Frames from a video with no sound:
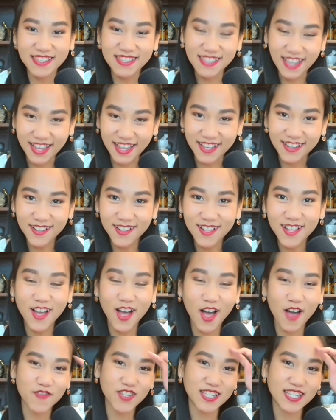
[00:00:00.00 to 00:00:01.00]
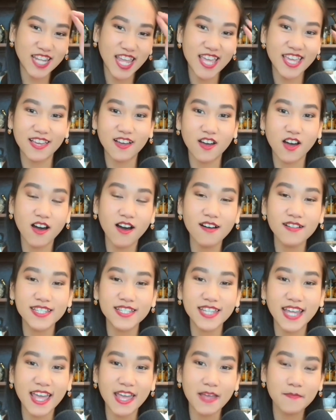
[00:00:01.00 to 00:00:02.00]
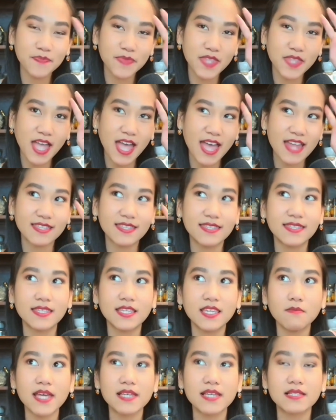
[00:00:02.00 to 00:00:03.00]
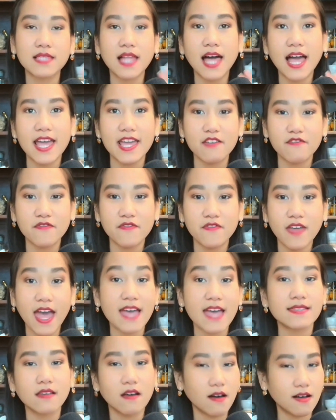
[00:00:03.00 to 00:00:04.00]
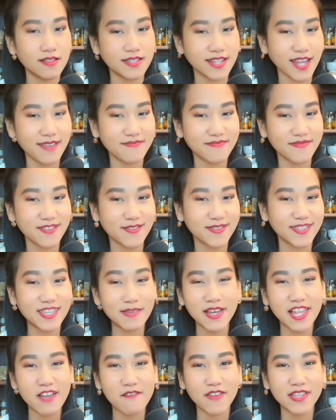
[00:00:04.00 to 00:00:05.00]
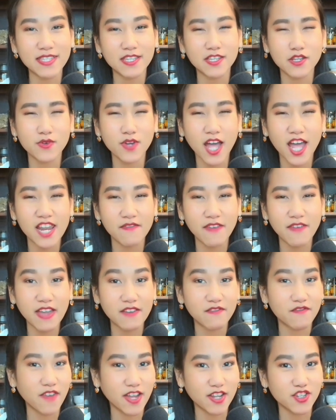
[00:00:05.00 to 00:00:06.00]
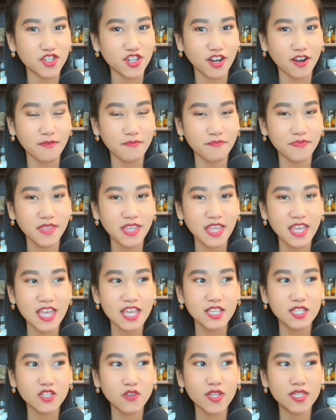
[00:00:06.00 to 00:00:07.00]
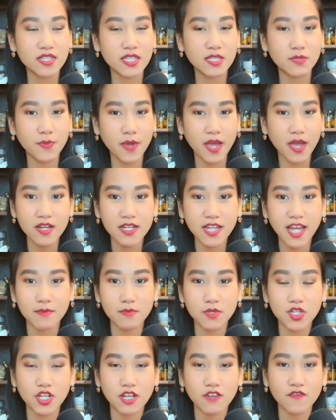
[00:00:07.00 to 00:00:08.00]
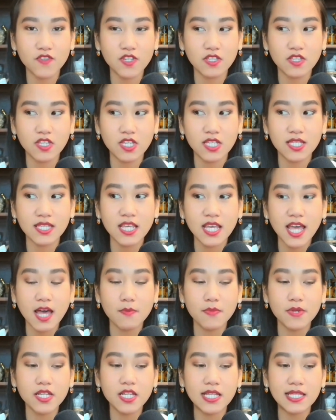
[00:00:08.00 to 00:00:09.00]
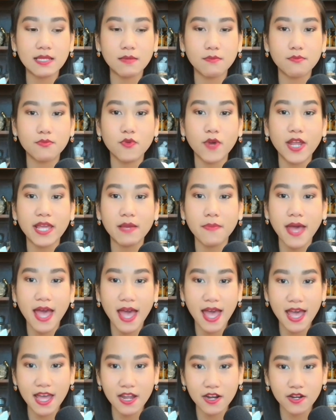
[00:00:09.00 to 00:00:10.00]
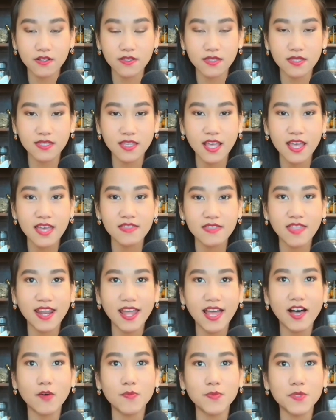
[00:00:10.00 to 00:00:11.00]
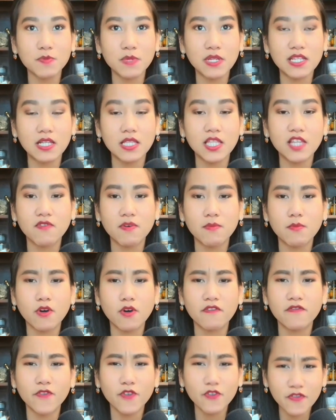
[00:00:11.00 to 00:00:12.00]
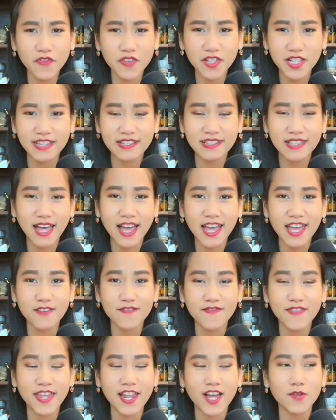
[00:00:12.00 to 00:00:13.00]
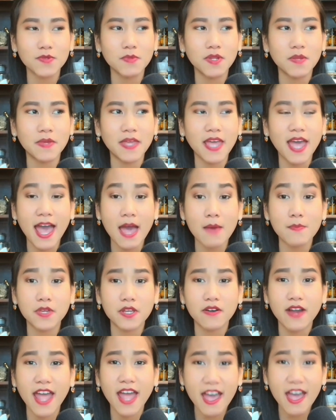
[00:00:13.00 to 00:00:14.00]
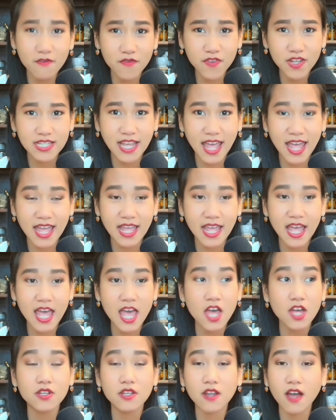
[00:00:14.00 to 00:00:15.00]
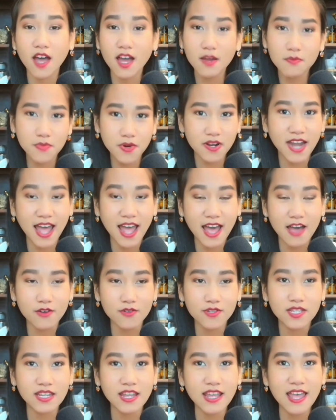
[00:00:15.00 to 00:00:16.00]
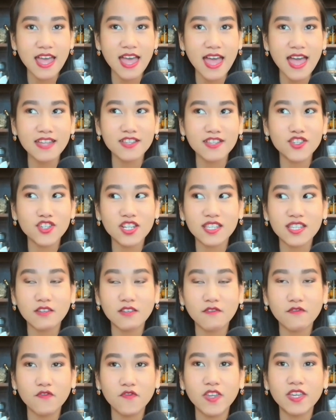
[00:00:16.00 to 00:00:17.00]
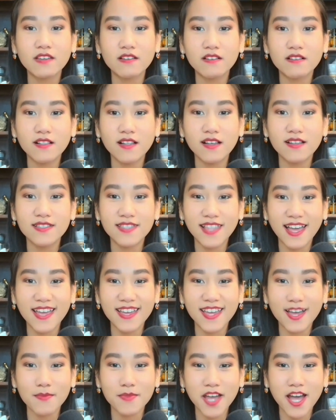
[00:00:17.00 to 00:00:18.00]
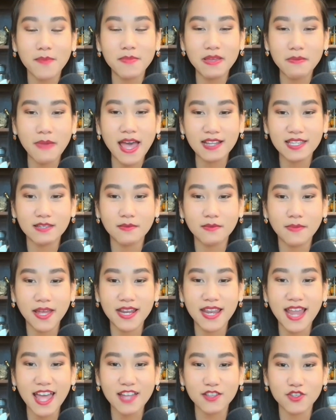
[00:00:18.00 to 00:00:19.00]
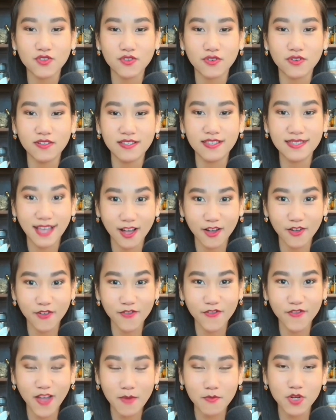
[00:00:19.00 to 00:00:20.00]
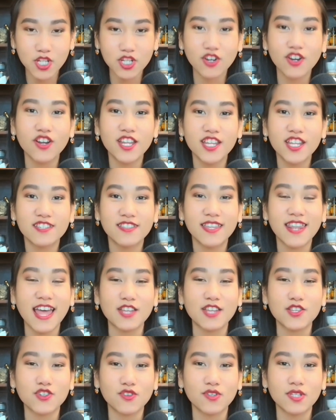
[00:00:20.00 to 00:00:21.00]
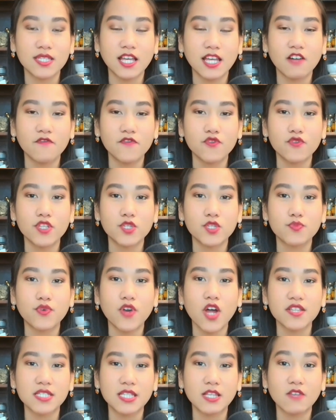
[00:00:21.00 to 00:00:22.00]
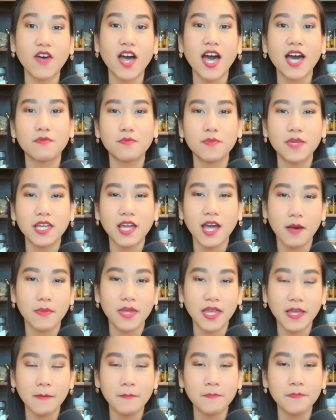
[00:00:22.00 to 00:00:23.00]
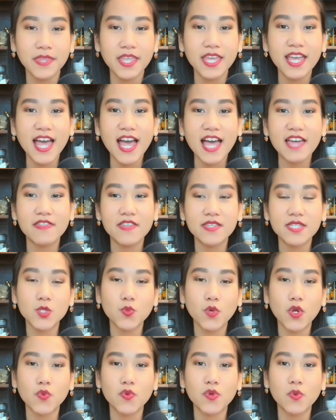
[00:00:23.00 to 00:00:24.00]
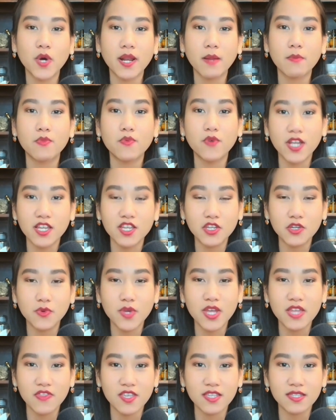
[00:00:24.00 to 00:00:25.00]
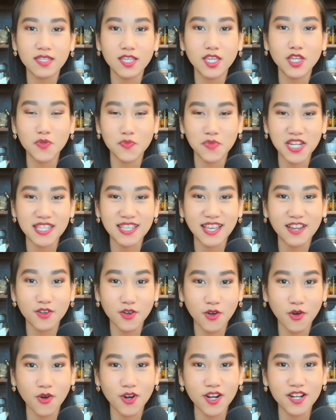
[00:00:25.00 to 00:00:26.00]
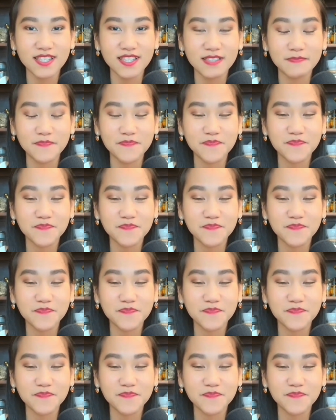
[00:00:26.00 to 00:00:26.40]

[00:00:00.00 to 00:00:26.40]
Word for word: cycle of just taking a holiday and see my life as a holiday, you know, see my life as a new kind of adventure. So it's this paradigm shift, this ability to break patterns that helps me to live a more fulfilling life, that helps me to be happier every day, not burn out, and just feel like I'm coming back to my natural self. I'm returning to the natural self through this process of unbecoming. And this is what we want to bring you in this Human Design course.